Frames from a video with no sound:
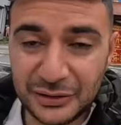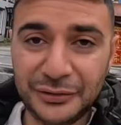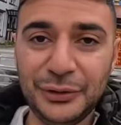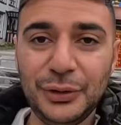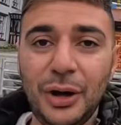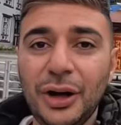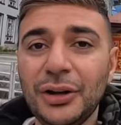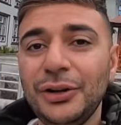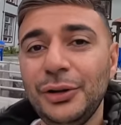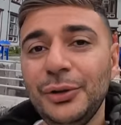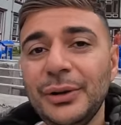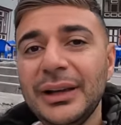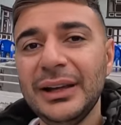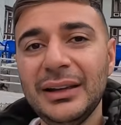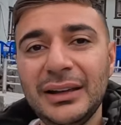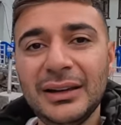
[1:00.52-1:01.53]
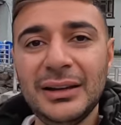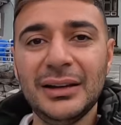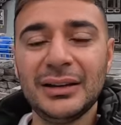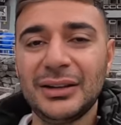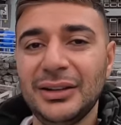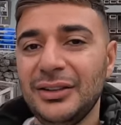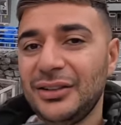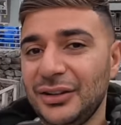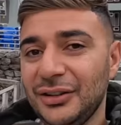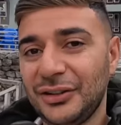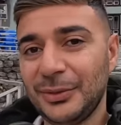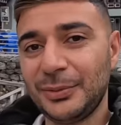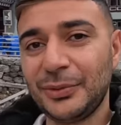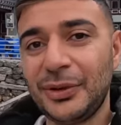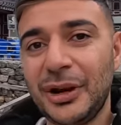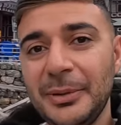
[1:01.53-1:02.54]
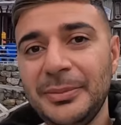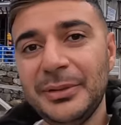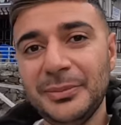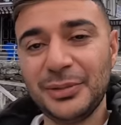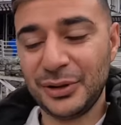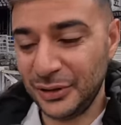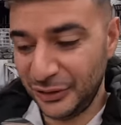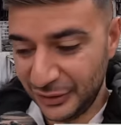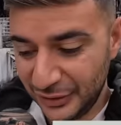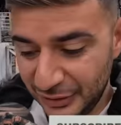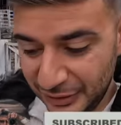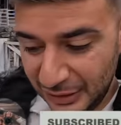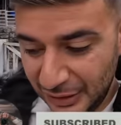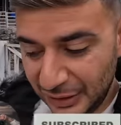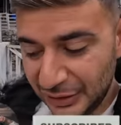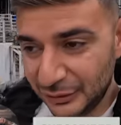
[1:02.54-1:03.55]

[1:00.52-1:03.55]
If you are new here, consider subscribing, because it